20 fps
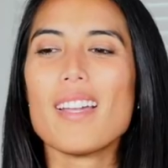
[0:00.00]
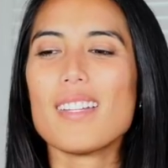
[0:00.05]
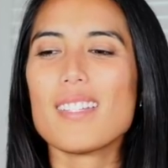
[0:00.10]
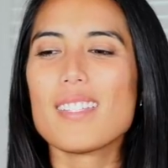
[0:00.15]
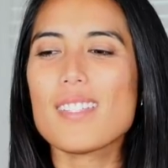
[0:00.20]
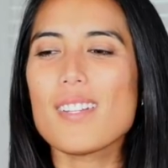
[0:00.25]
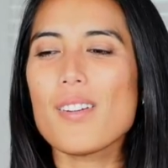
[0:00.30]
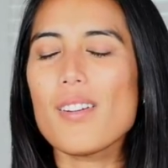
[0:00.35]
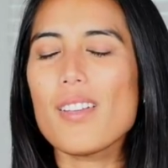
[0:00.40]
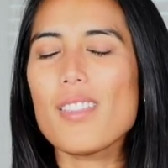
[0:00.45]

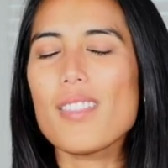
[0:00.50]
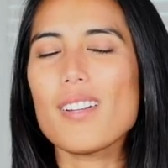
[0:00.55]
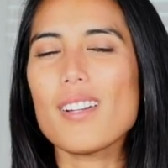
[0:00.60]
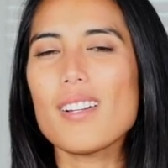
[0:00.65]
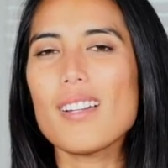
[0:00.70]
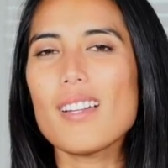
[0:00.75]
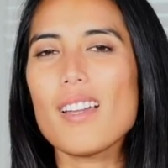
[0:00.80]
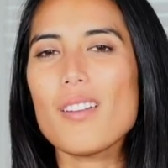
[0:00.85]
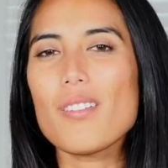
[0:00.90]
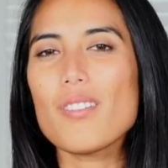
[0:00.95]
So I
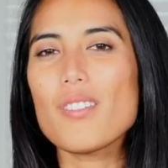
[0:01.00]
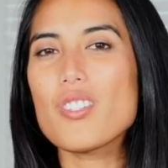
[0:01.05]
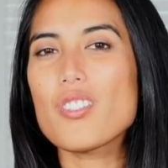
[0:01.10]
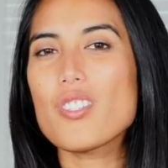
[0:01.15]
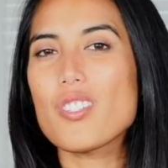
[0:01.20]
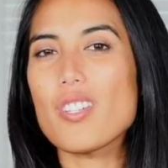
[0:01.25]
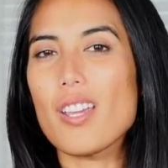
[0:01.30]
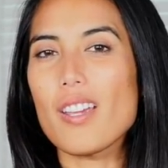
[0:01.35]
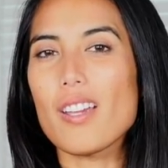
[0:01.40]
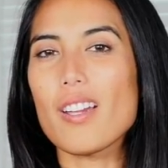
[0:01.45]
thought I would
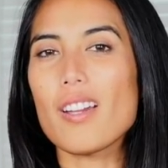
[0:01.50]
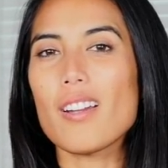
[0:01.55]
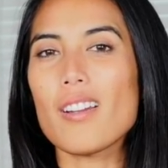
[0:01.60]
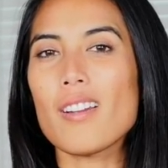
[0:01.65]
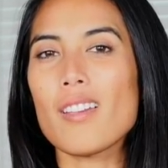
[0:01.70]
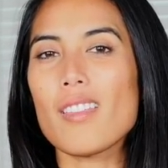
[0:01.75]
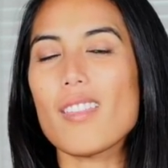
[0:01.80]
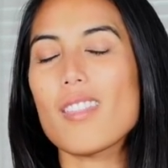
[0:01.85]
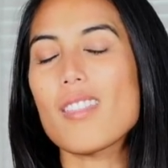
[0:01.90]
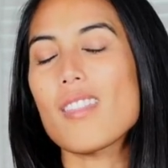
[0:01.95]

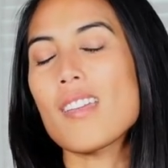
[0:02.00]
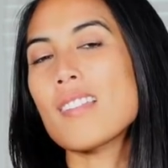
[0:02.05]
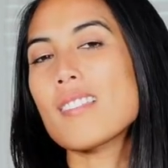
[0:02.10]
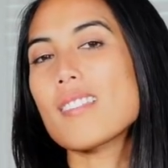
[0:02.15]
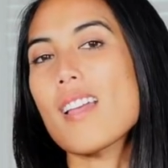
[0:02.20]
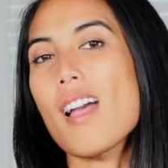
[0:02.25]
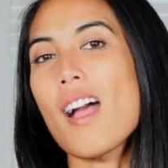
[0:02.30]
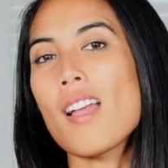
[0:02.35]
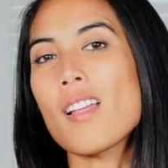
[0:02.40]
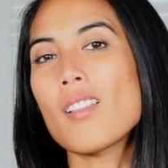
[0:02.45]
share the things
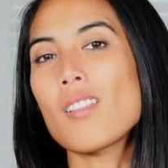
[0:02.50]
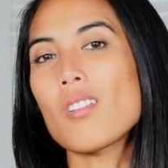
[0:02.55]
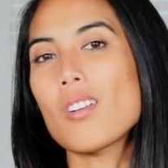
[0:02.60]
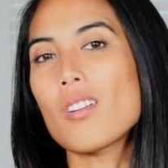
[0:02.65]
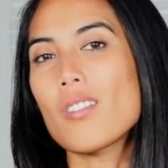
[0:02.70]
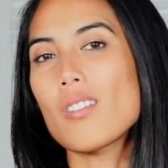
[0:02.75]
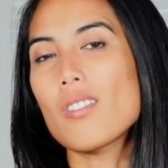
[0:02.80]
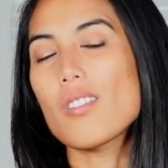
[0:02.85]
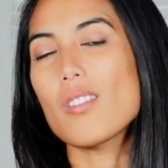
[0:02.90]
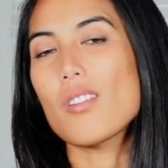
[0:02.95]
that I
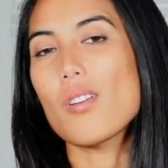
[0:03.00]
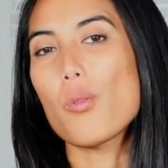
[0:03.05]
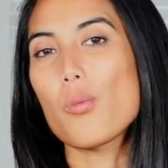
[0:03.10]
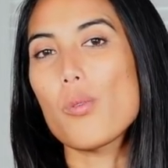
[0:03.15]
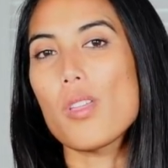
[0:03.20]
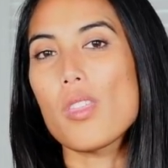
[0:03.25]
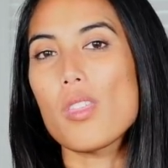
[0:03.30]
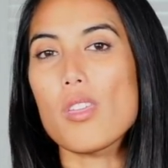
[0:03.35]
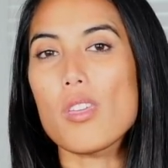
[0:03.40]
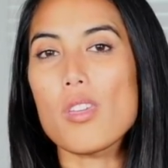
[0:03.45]
learned
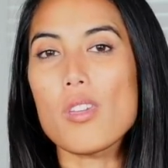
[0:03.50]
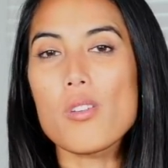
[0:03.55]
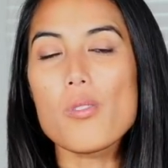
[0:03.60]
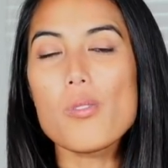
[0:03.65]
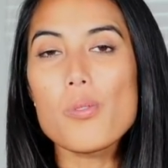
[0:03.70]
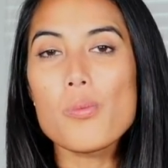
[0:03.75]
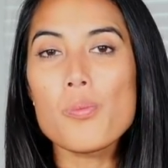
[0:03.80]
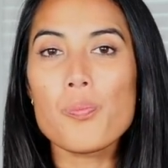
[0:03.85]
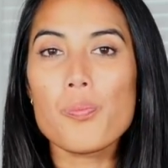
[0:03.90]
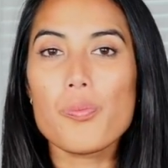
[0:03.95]
with
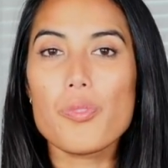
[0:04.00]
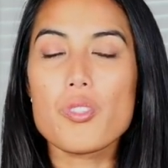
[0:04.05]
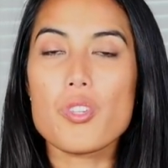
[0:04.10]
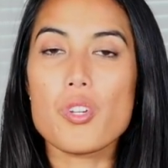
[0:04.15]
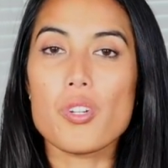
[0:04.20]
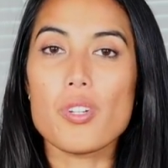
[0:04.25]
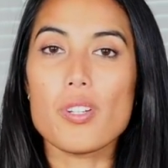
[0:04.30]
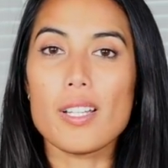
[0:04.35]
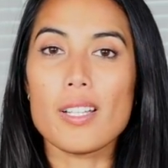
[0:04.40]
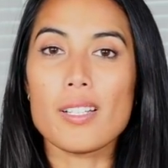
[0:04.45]
you
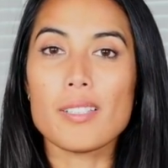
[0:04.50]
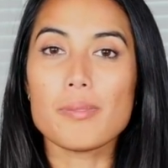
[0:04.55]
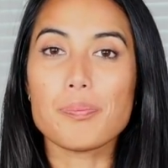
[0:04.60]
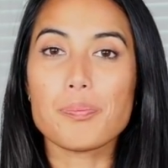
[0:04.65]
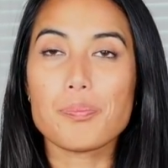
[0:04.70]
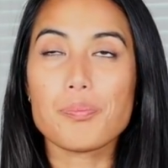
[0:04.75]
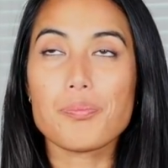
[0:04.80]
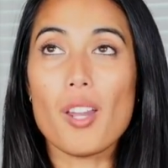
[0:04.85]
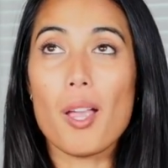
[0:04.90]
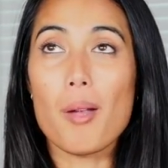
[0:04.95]
during
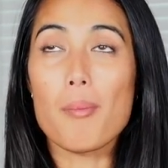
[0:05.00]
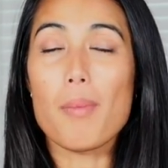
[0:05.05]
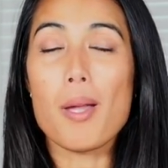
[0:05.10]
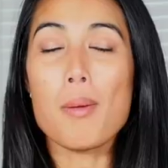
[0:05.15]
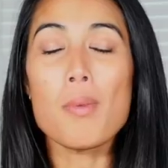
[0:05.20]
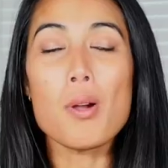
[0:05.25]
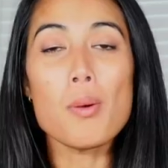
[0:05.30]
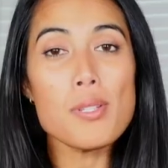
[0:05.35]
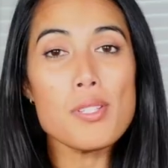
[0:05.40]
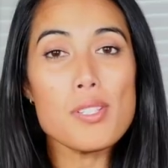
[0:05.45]
my
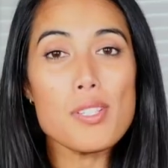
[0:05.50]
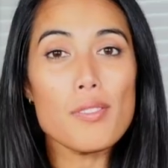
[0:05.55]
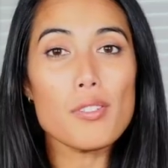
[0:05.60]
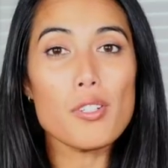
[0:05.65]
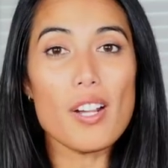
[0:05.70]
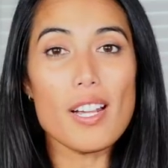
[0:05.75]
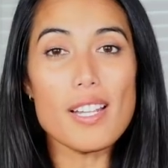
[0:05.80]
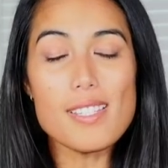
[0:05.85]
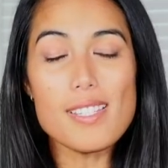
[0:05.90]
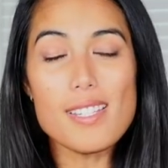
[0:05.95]
moments of
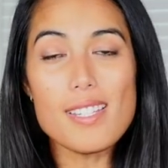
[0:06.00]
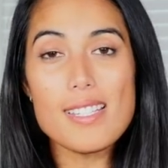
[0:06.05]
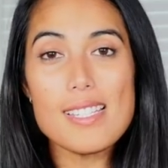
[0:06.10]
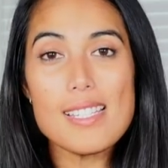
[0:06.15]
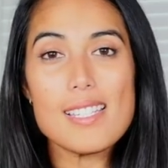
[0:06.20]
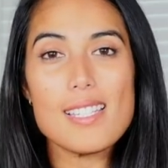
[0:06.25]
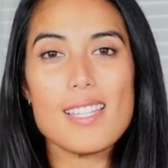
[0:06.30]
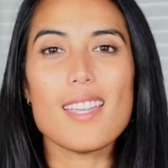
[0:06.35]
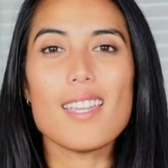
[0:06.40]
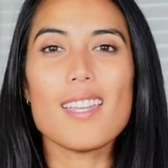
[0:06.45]

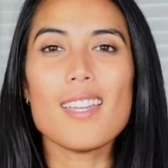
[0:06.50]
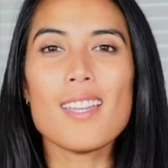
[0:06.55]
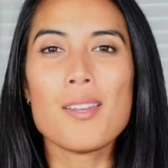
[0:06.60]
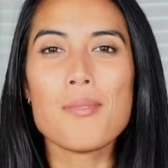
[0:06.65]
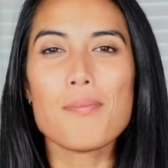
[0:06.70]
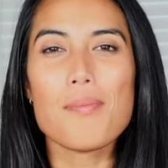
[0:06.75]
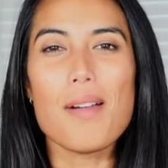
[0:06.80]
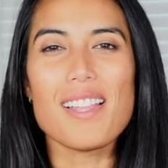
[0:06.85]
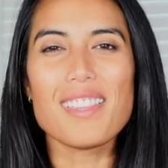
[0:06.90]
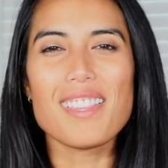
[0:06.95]
crises
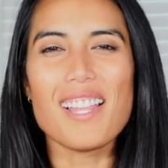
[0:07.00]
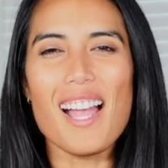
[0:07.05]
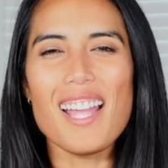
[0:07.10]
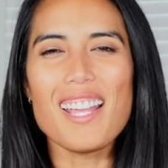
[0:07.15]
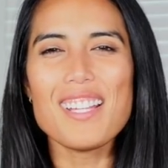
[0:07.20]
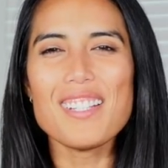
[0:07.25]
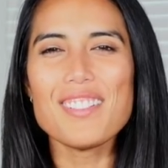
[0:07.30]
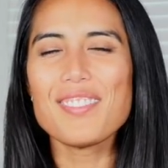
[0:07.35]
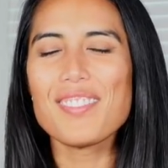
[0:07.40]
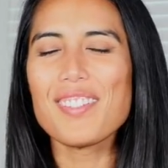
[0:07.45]
in my
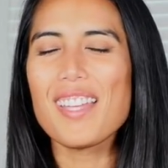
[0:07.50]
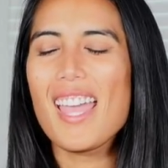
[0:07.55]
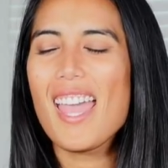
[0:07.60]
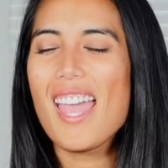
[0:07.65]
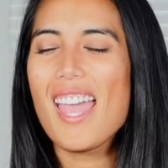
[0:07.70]
life.